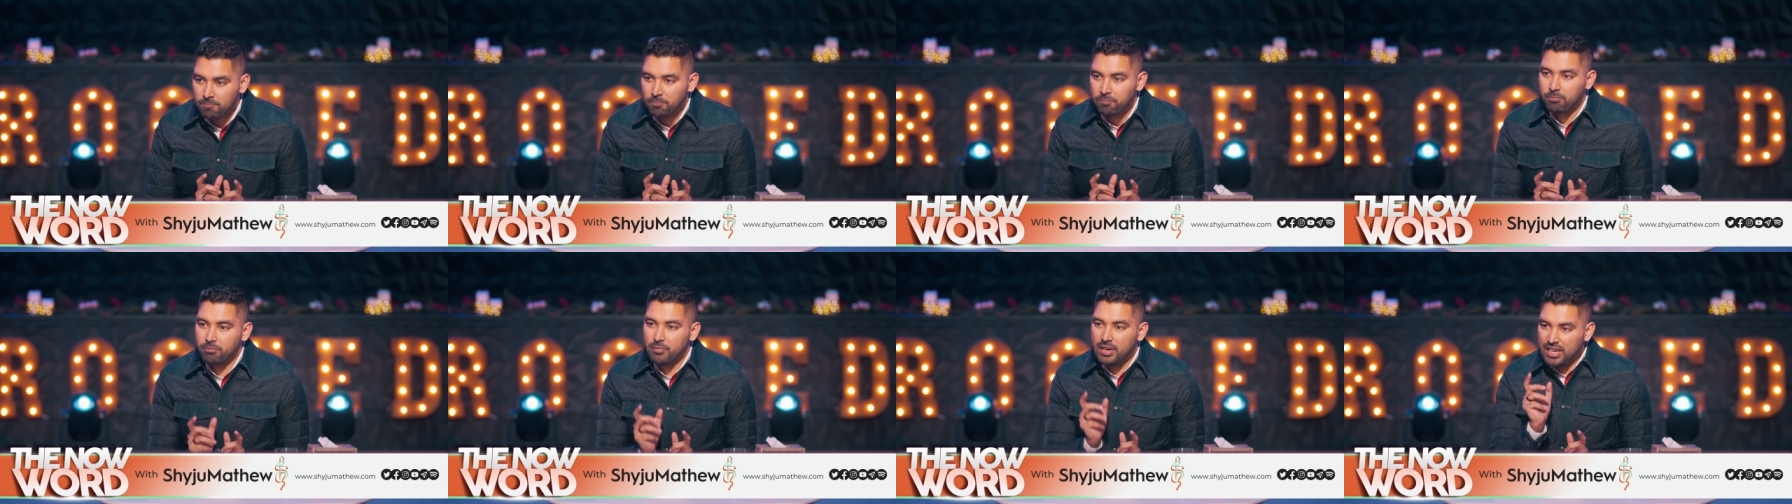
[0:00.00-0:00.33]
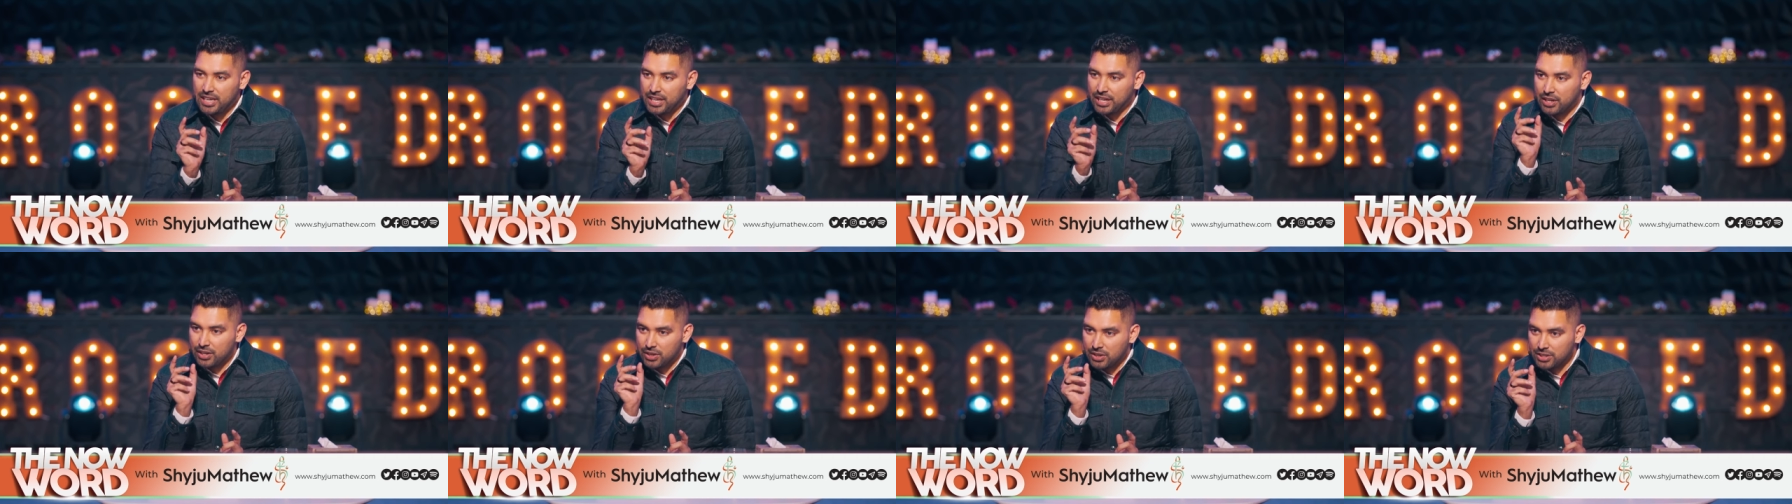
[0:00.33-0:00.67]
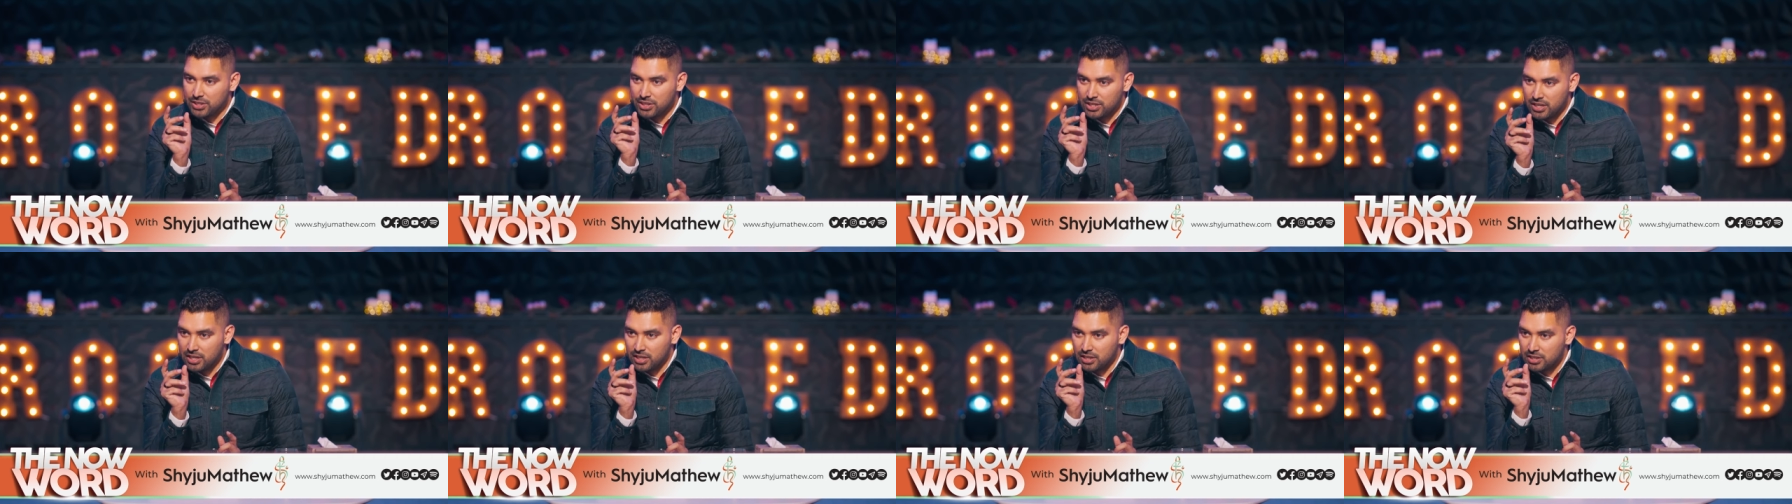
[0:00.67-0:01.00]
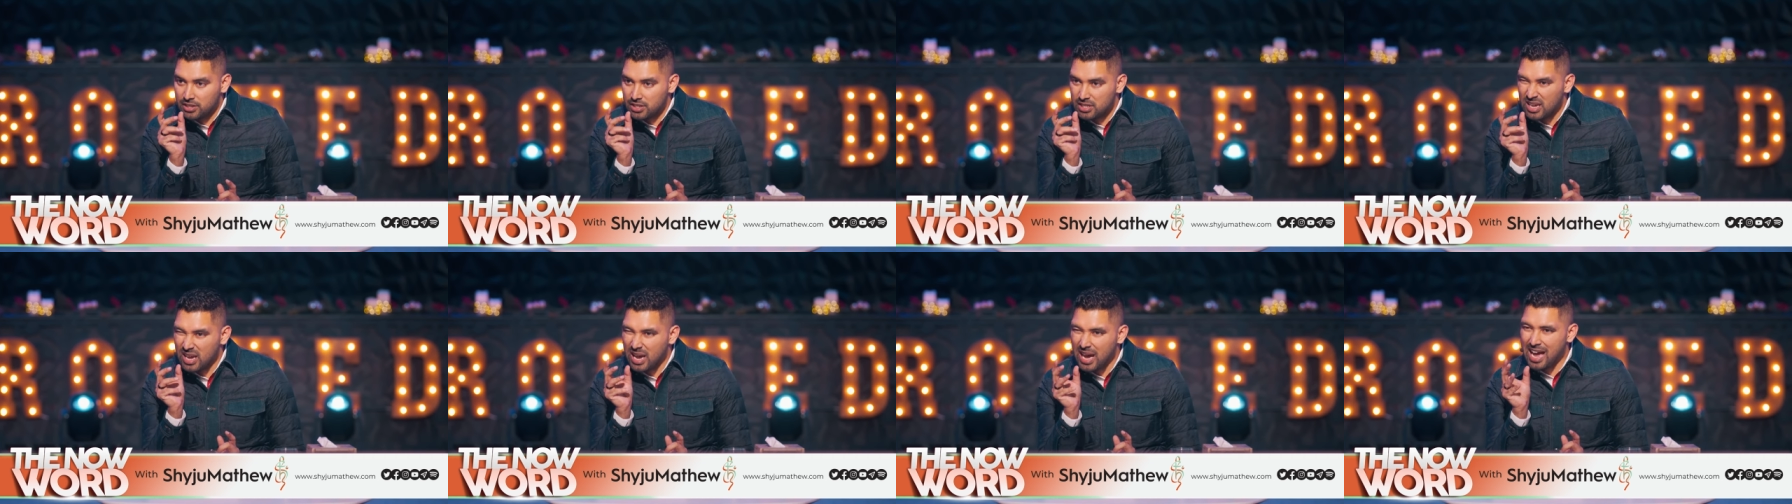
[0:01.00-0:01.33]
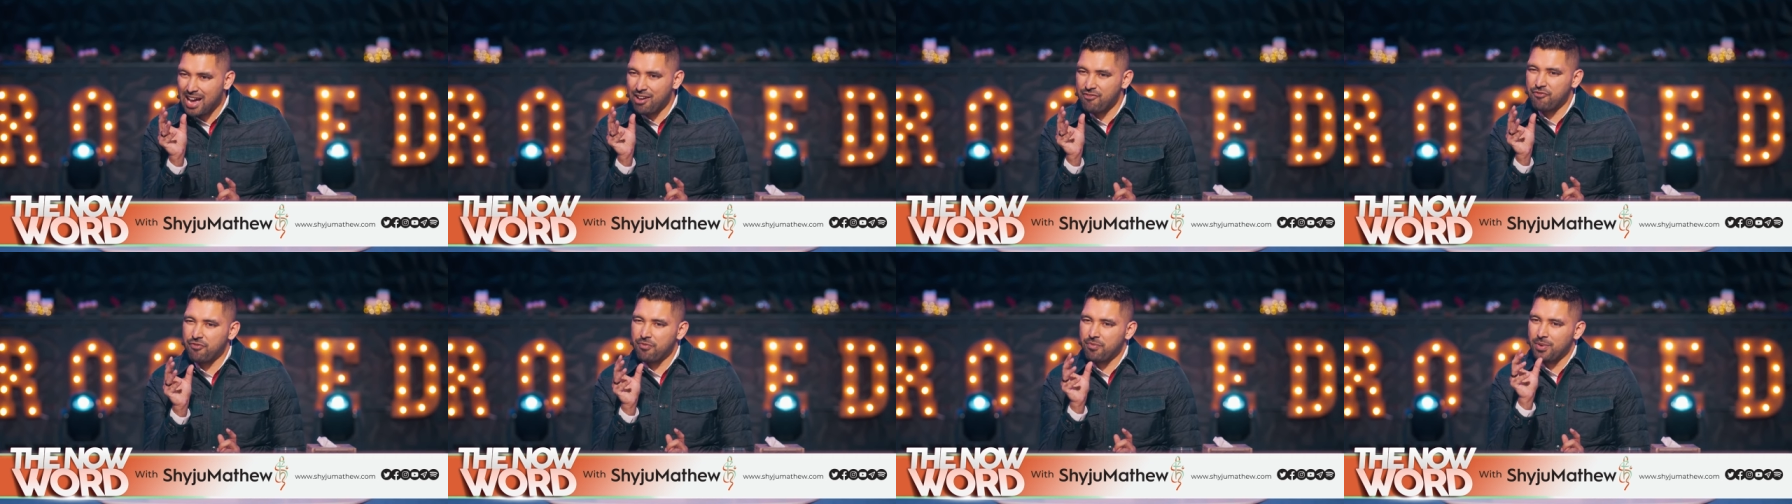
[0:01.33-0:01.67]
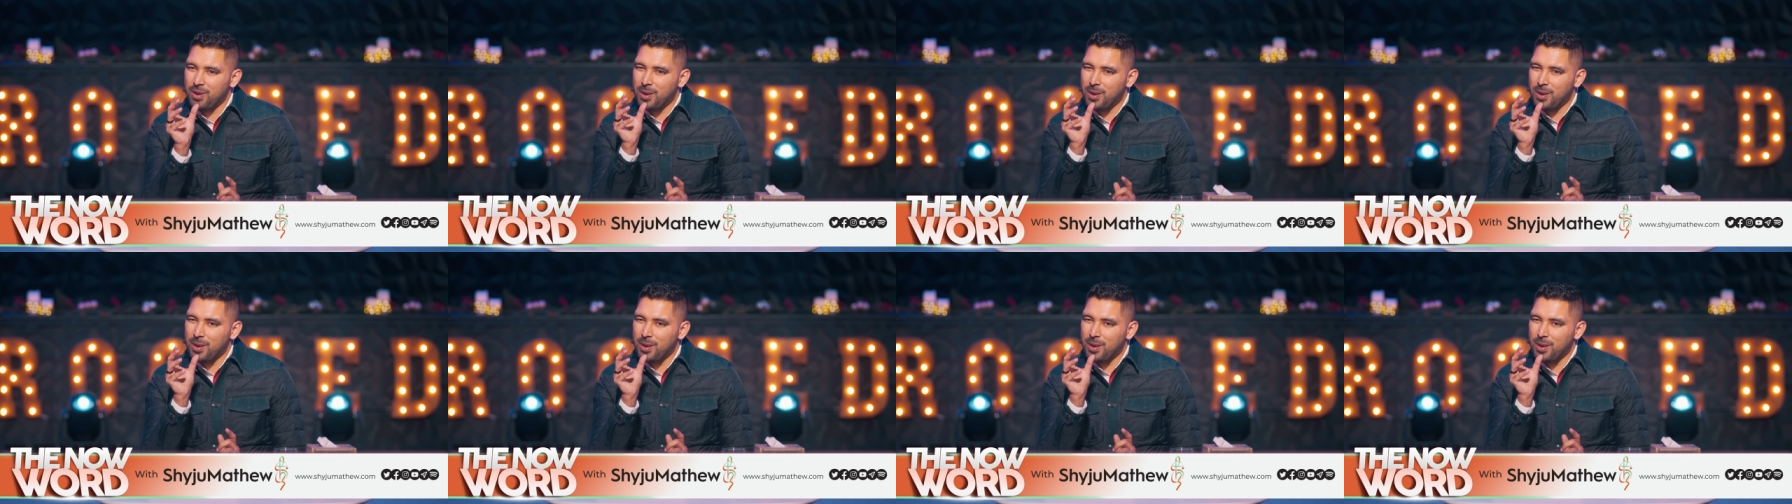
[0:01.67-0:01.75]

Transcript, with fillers: Many Christians have